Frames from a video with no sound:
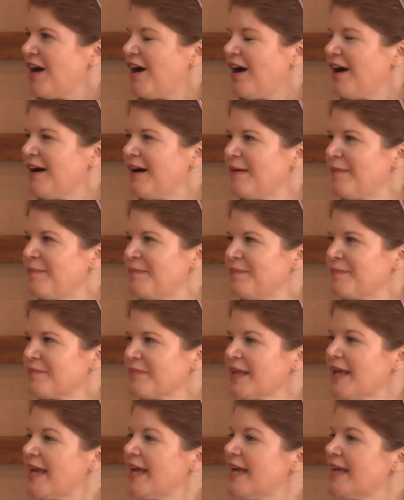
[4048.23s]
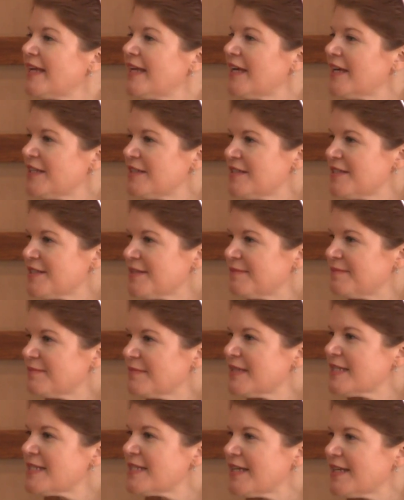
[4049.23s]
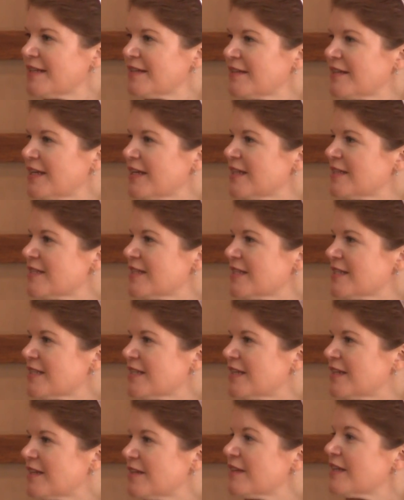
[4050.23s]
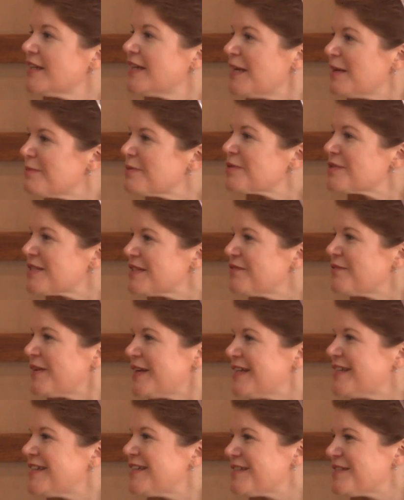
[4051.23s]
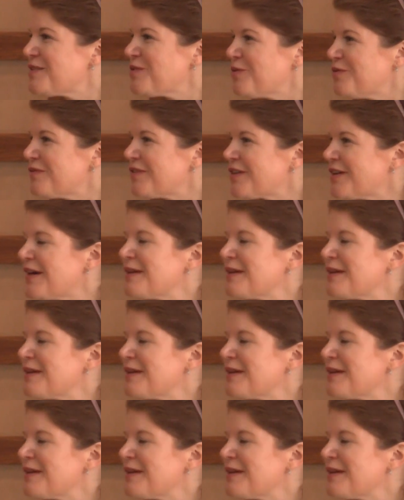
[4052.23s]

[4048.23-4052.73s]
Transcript: Um, Kids, listen, kids, listen, the neighbors invited us over.